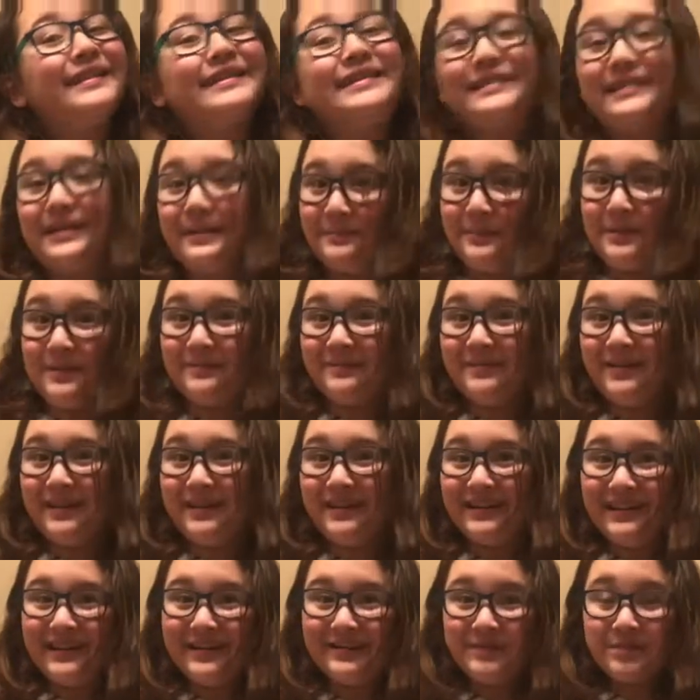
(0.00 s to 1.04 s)
slumber
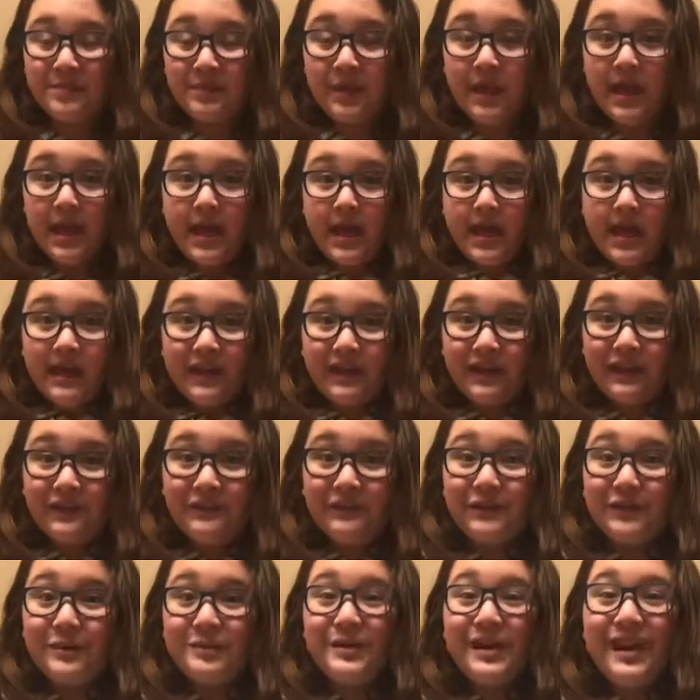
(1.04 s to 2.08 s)
party. And
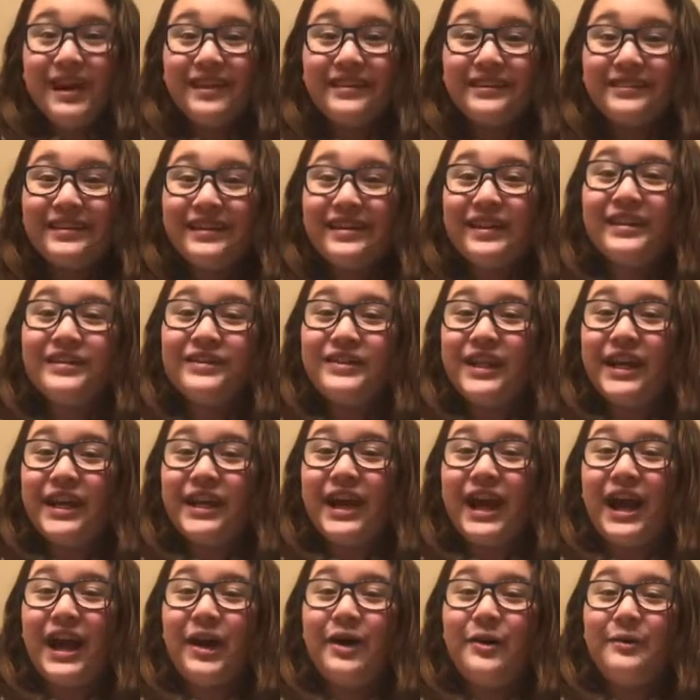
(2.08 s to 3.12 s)
if you guys didn't check
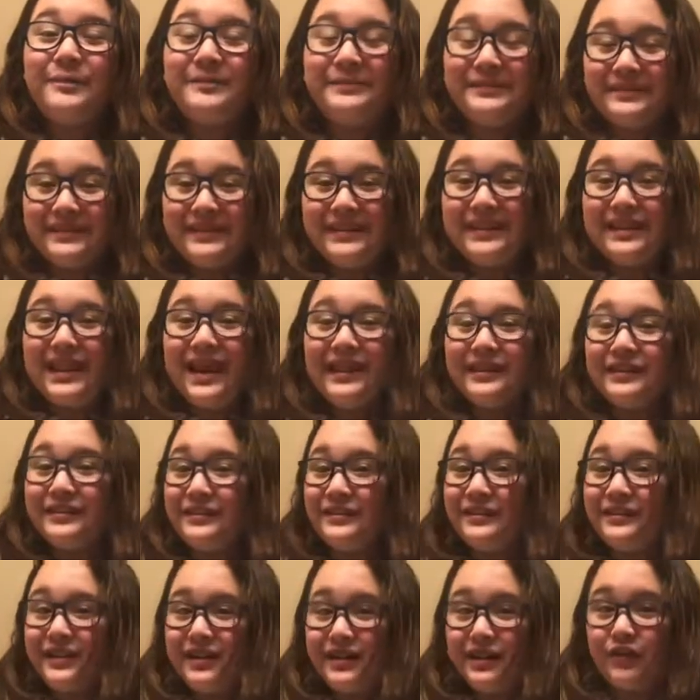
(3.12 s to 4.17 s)
out
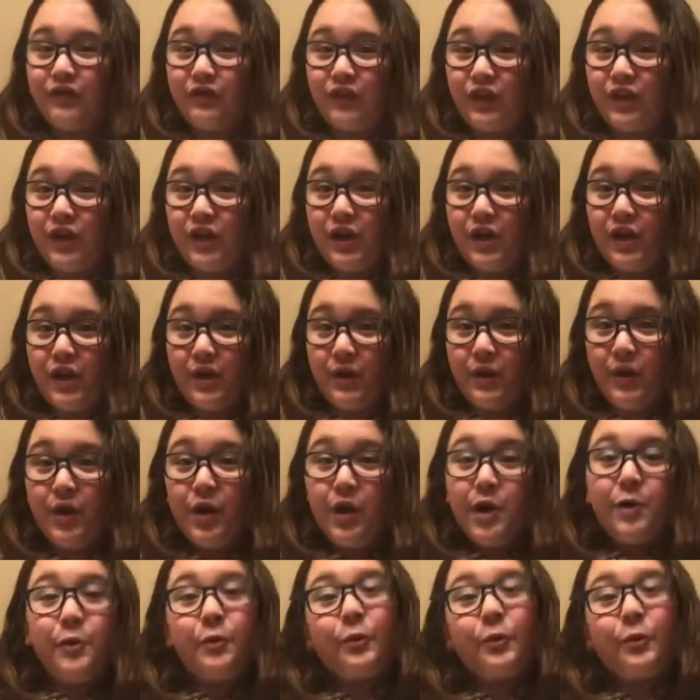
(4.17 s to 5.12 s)
yesterday's video